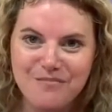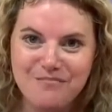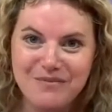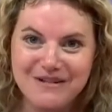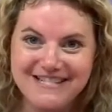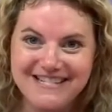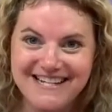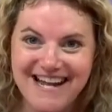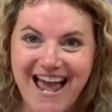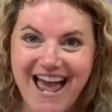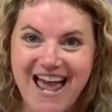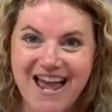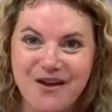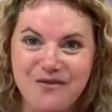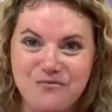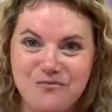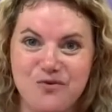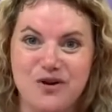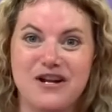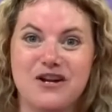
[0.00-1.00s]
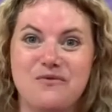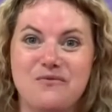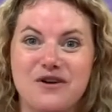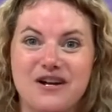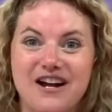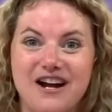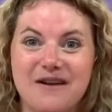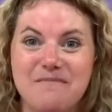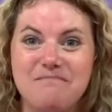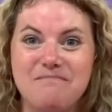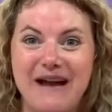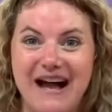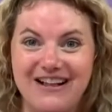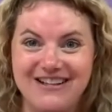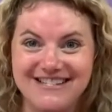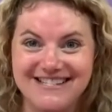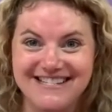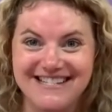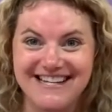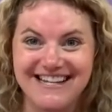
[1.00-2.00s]
But today, we're gonna work on
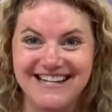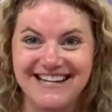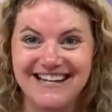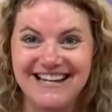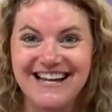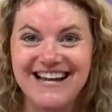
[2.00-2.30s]
balancing.